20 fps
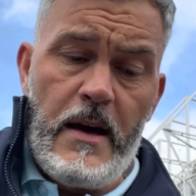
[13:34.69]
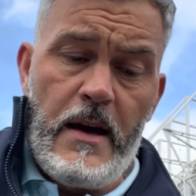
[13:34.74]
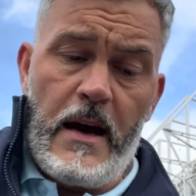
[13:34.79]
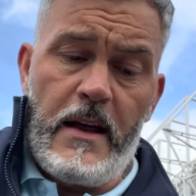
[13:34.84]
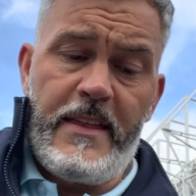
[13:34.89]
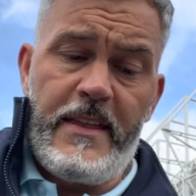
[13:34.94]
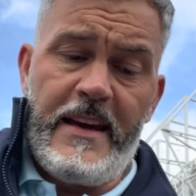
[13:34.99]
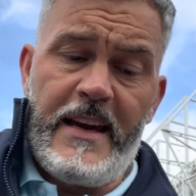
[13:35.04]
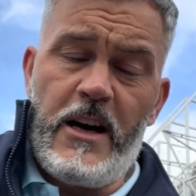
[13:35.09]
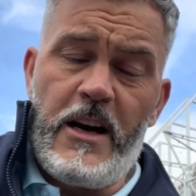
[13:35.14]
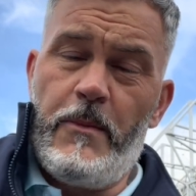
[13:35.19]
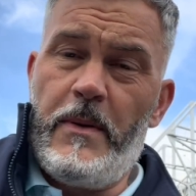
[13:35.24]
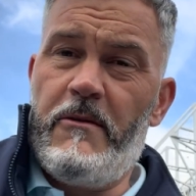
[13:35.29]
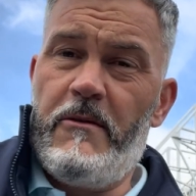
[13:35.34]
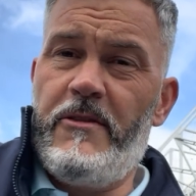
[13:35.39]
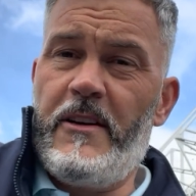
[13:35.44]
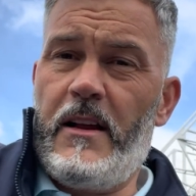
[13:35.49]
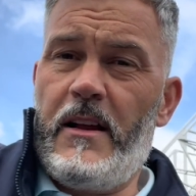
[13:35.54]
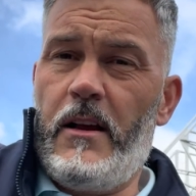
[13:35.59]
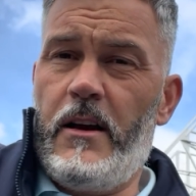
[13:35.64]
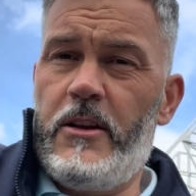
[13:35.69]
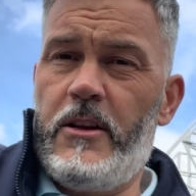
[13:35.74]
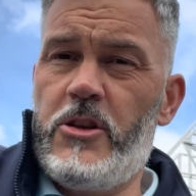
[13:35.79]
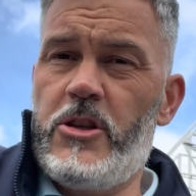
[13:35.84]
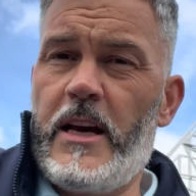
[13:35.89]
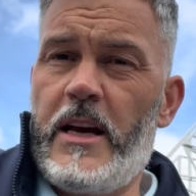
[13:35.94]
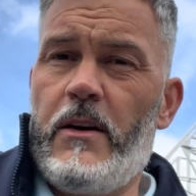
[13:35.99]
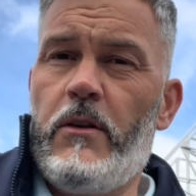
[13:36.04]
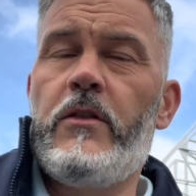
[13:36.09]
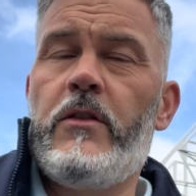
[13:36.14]
I think it'll be Villa and
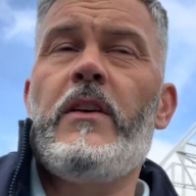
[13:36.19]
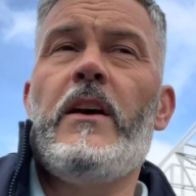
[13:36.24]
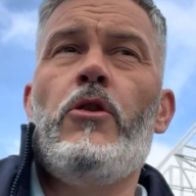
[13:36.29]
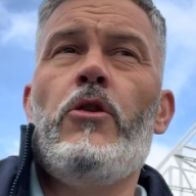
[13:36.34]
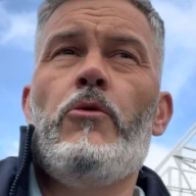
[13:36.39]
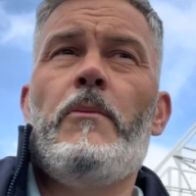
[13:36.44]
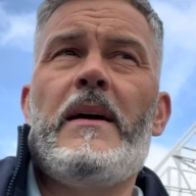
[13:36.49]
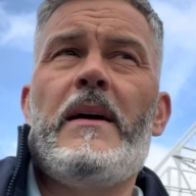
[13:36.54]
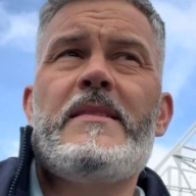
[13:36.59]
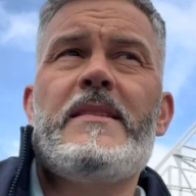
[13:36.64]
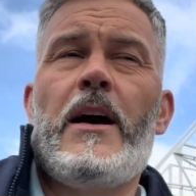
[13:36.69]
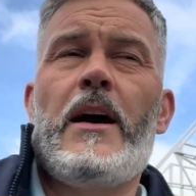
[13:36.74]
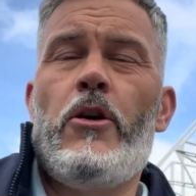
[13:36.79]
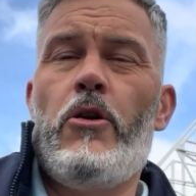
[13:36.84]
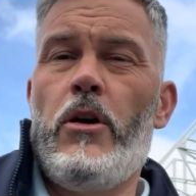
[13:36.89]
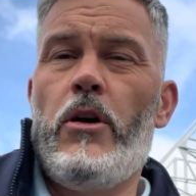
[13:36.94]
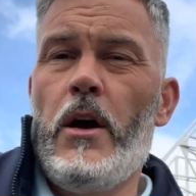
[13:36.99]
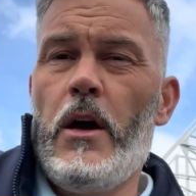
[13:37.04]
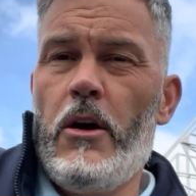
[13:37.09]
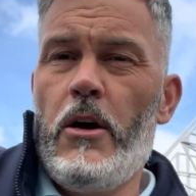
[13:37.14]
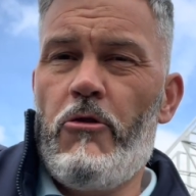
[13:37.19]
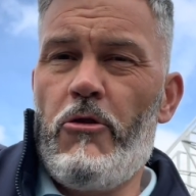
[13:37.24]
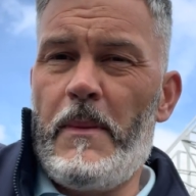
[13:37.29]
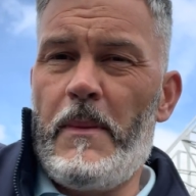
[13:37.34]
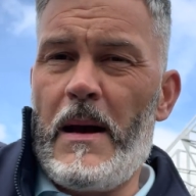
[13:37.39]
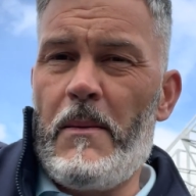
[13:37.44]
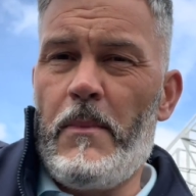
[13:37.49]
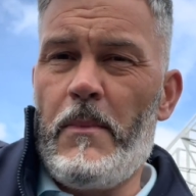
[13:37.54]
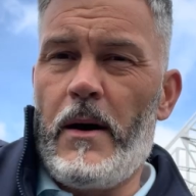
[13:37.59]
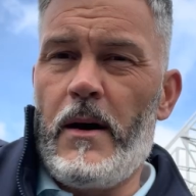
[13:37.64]
Chelsea who miss out.
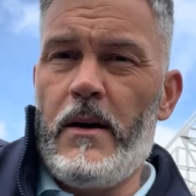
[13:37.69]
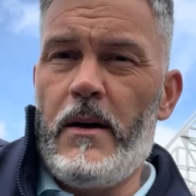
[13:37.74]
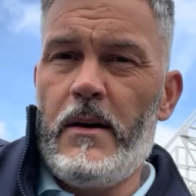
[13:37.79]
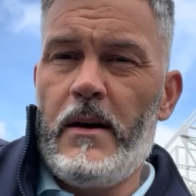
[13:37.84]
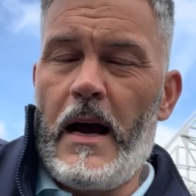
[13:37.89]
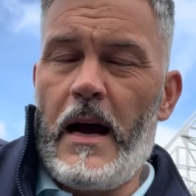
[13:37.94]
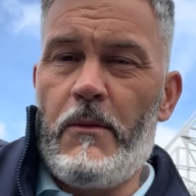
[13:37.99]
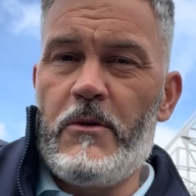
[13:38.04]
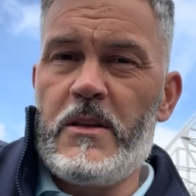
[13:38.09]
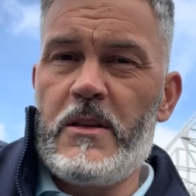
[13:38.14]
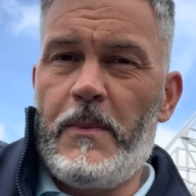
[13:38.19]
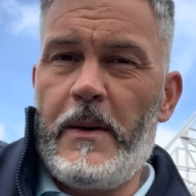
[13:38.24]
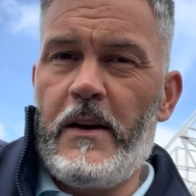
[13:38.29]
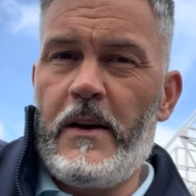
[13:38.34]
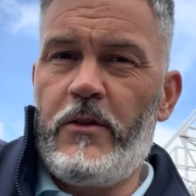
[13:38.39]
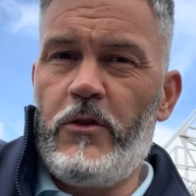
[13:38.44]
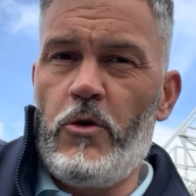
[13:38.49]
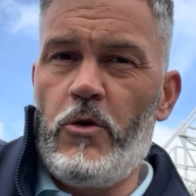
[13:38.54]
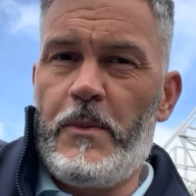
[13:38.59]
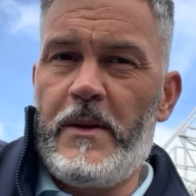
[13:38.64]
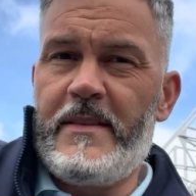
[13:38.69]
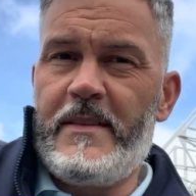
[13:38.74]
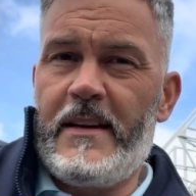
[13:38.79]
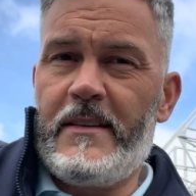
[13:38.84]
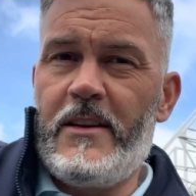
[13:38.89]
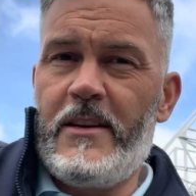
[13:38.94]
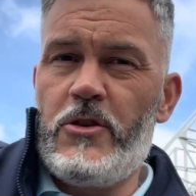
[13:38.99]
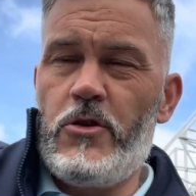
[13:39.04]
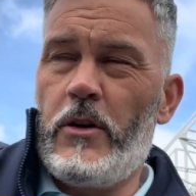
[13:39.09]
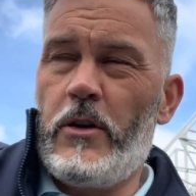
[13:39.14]
Remember, I was the person who
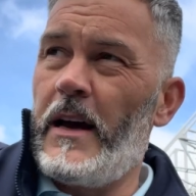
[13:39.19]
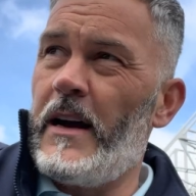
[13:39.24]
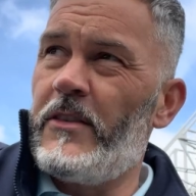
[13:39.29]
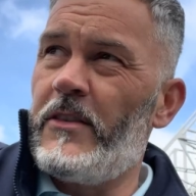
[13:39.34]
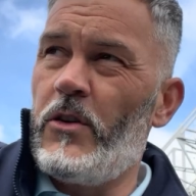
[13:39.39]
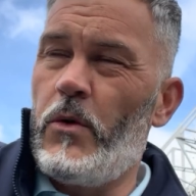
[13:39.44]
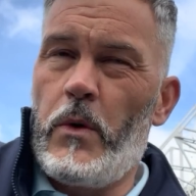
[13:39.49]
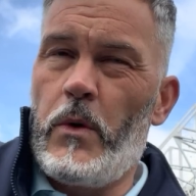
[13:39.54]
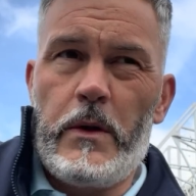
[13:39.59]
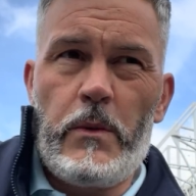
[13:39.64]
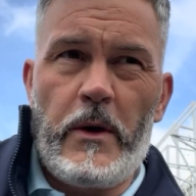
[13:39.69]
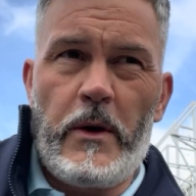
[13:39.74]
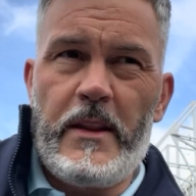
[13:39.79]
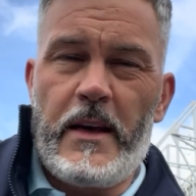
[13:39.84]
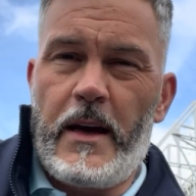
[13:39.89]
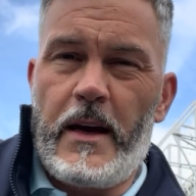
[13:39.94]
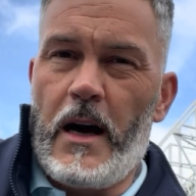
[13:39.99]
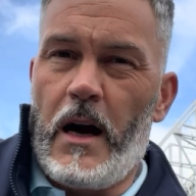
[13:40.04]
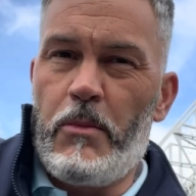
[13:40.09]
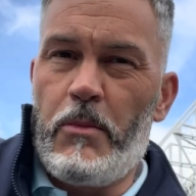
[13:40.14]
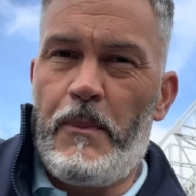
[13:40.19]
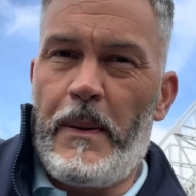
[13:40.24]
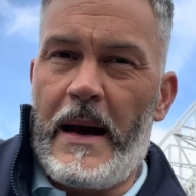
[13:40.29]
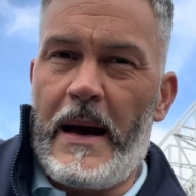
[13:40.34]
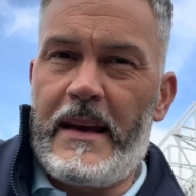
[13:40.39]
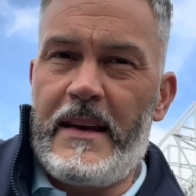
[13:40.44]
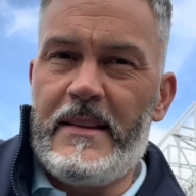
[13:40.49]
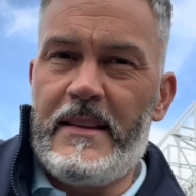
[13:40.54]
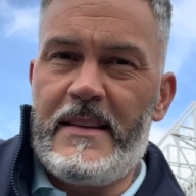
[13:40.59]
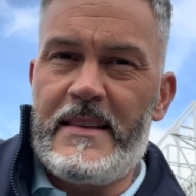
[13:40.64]
predicted Newcastle would win the Cup
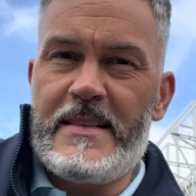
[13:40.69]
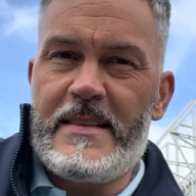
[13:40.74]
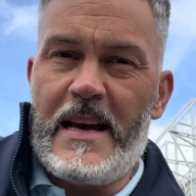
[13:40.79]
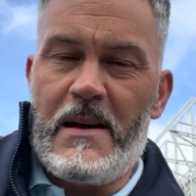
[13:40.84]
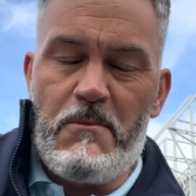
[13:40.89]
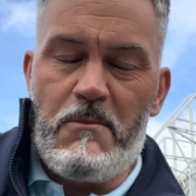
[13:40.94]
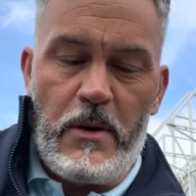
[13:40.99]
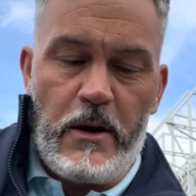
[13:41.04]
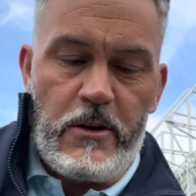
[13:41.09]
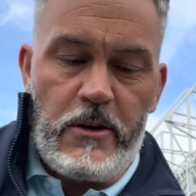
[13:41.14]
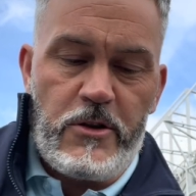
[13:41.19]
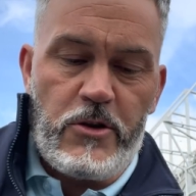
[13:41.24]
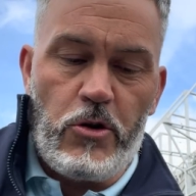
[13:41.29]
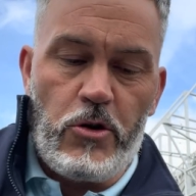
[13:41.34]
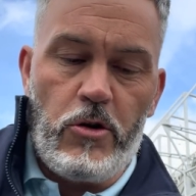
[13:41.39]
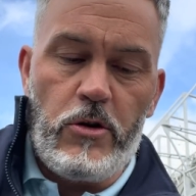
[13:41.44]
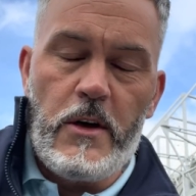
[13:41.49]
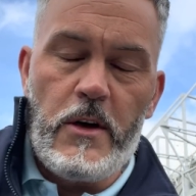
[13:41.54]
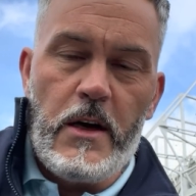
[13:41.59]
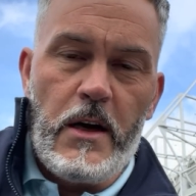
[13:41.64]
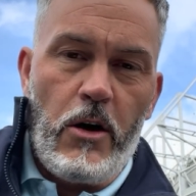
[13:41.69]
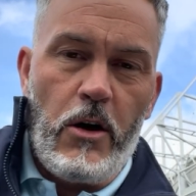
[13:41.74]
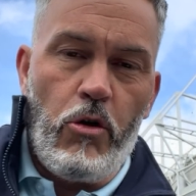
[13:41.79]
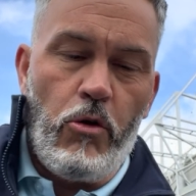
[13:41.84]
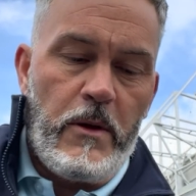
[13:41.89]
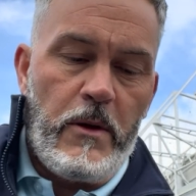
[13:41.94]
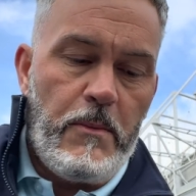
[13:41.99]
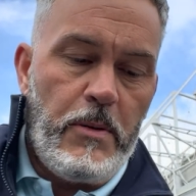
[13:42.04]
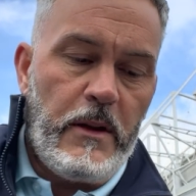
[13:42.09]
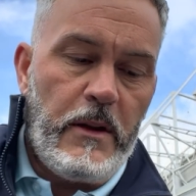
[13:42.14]
back in December, so I
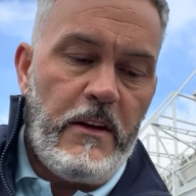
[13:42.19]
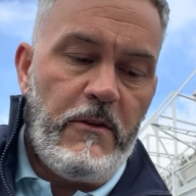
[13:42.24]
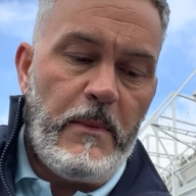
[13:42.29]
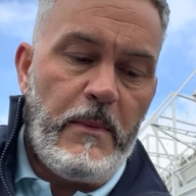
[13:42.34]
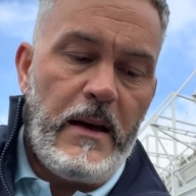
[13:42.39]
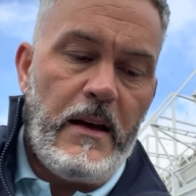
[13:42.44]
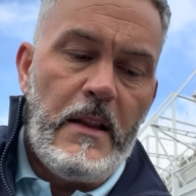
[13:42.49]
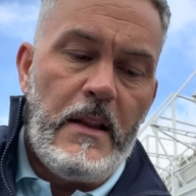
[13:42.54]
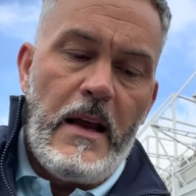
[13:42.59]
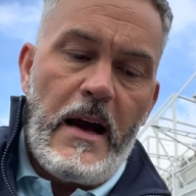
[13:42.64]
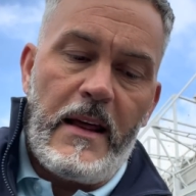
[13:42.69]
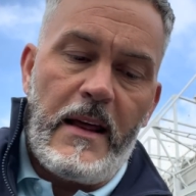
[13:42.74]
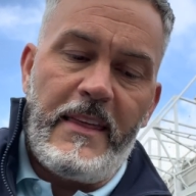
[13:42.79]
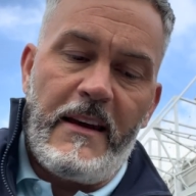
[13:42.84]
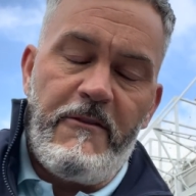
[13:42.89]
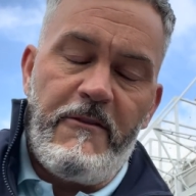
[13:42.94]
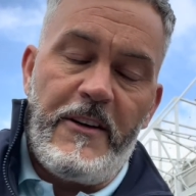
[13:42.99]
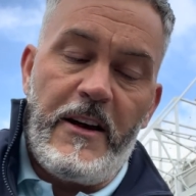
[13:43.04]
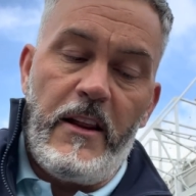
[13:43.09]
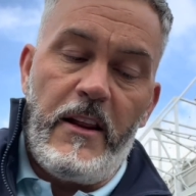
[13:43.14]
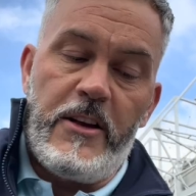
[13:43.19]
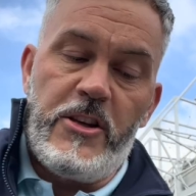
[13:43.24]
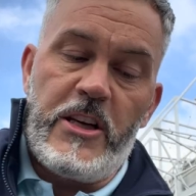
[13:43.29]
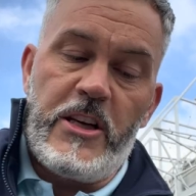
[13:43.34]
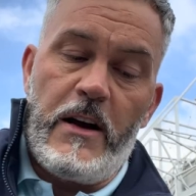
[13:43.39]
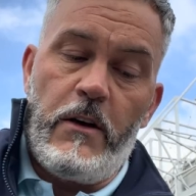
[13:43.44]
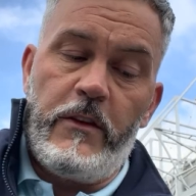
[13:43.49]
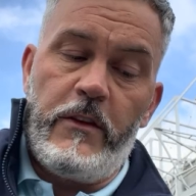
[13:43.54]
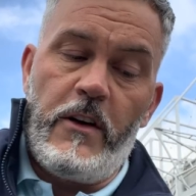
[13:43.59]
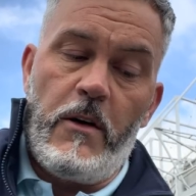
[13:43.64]
hope you believe me. I think Villa and
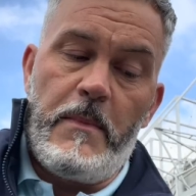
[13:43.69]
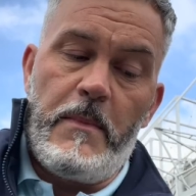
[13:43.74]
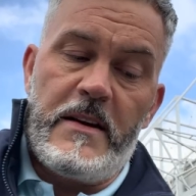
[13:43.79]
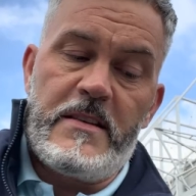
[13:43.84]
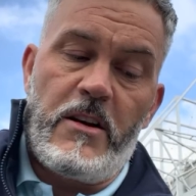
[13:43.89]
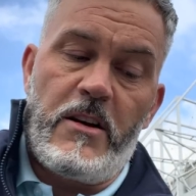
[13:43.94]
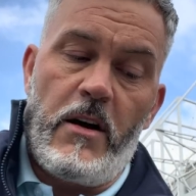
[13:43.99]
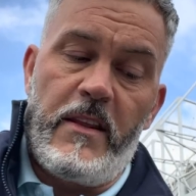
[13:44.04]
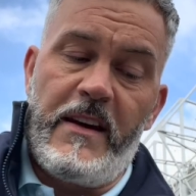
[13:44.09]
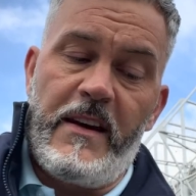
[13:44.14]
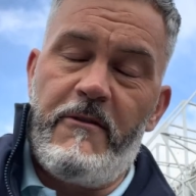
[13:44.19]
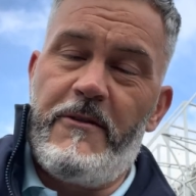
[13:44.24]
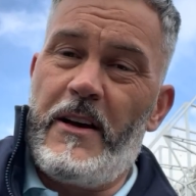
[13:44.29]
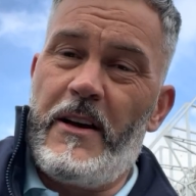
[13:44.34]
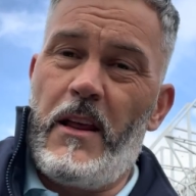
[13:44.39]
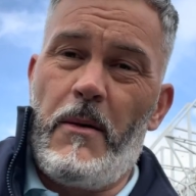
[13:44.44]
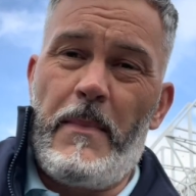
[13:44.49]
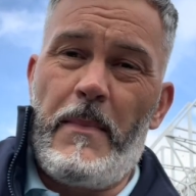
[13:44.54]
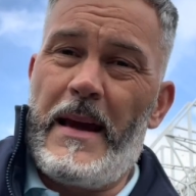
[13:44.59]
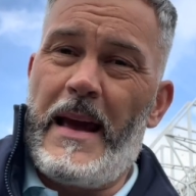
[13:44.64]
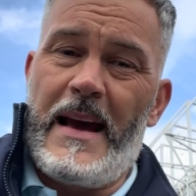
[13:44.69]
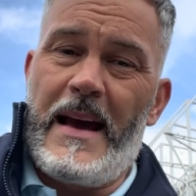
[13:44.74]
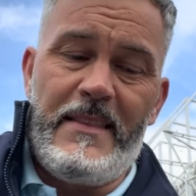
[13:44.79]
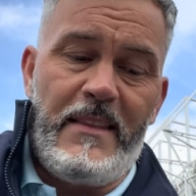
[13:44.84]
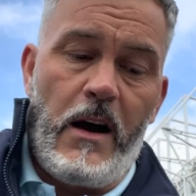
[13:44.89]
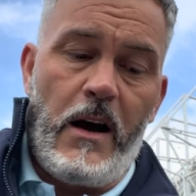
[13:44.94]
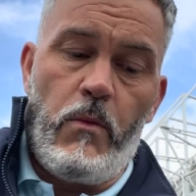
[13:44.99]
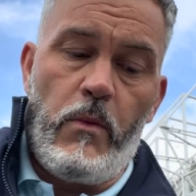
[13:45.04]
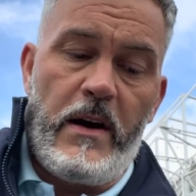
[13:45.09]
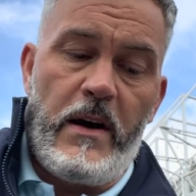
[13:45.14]
Chelsea will miss out. I think Villa might end
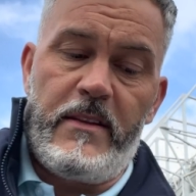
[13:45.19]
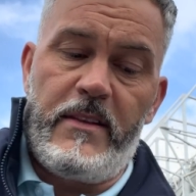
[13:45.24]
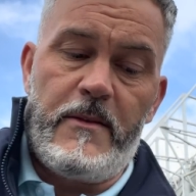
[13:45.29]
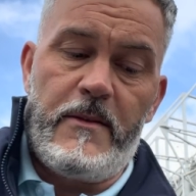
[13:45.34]
up with